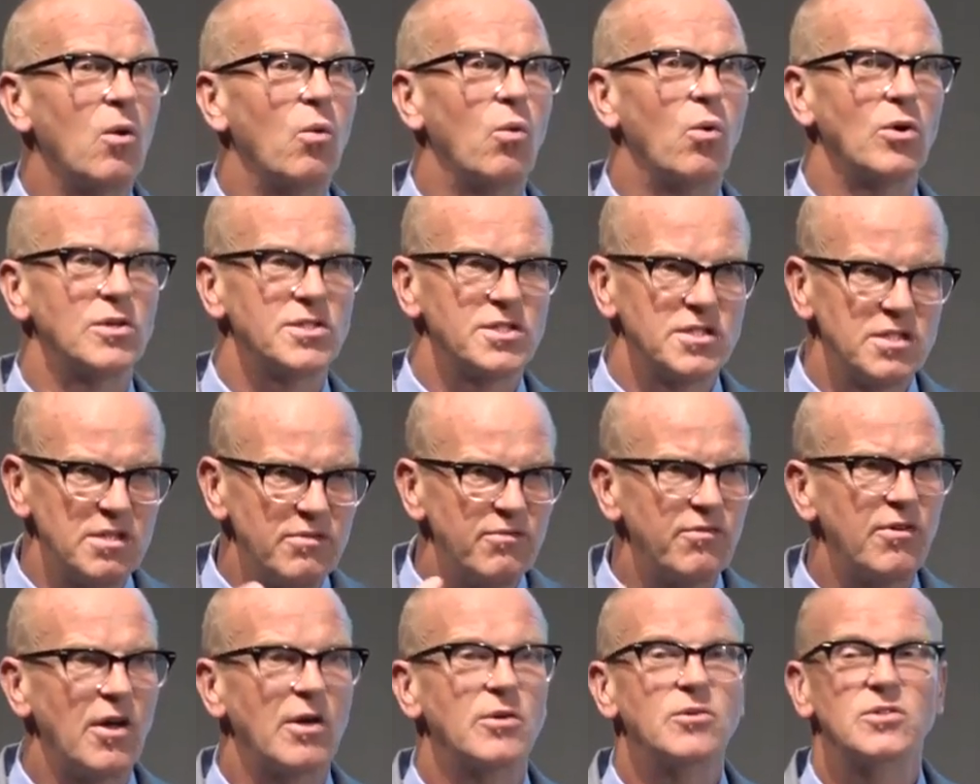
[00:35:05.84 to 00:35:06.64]
was
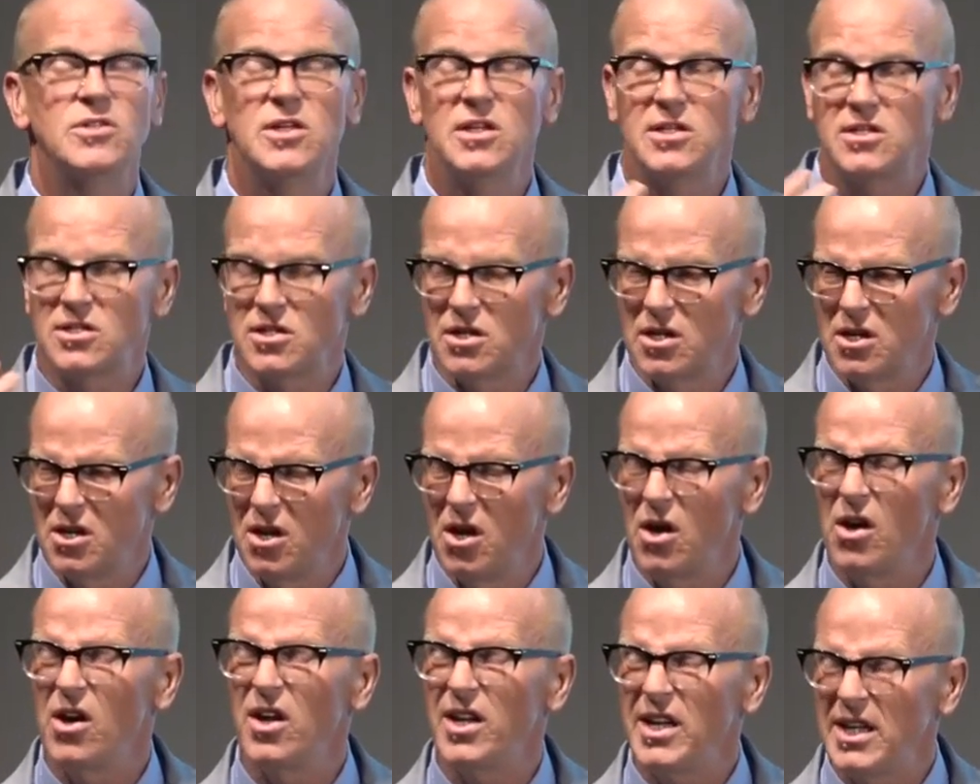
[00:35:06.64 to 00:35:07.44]
devoted to
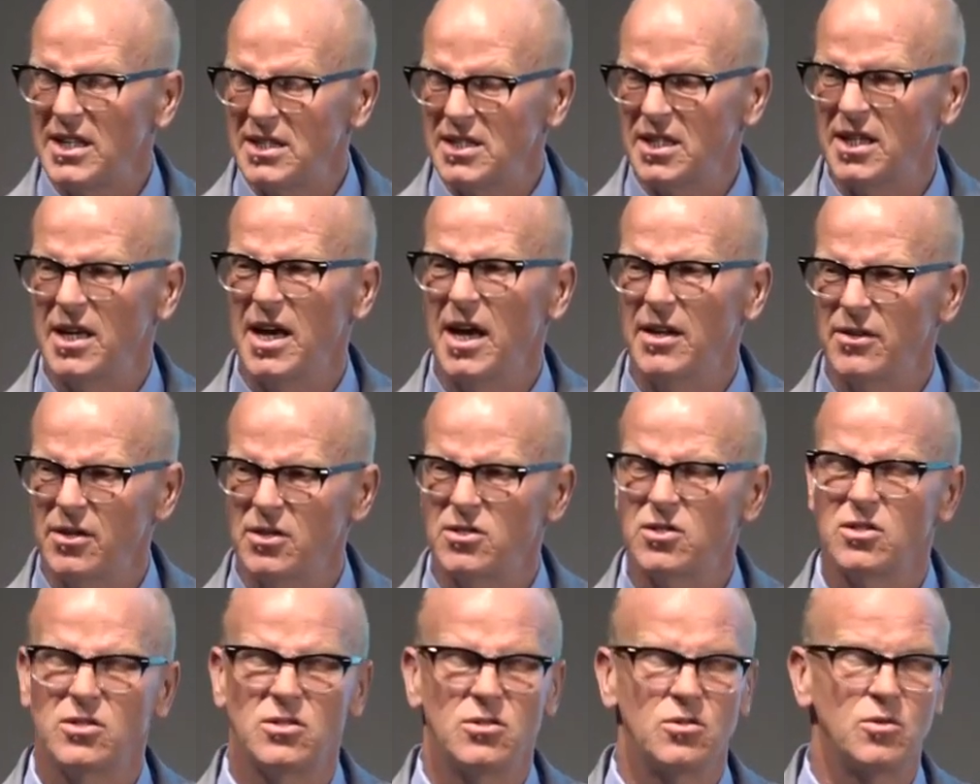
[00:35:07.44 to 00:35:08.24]
learning together
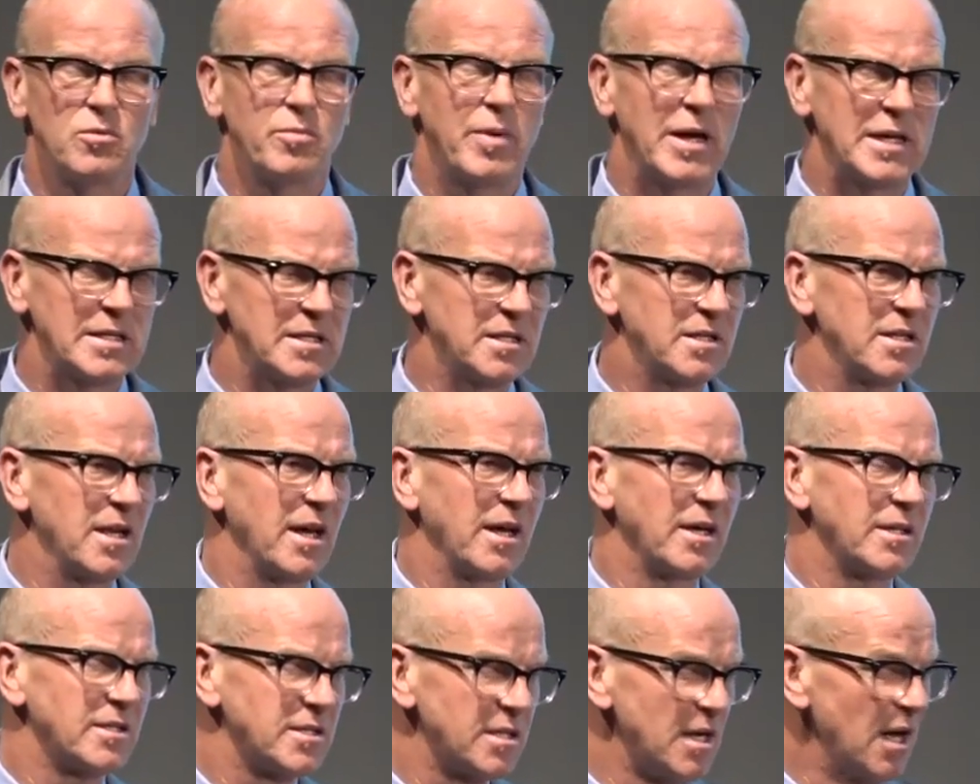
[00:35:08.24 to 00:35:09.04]
to do better
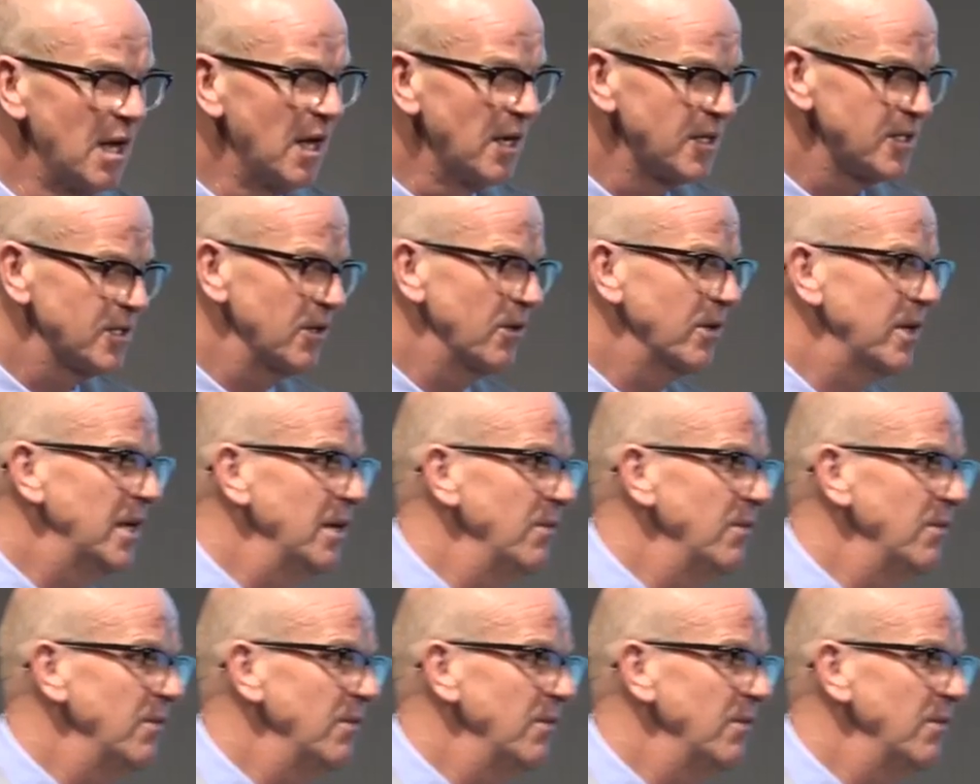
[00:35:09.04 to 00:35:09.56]
things. So I'll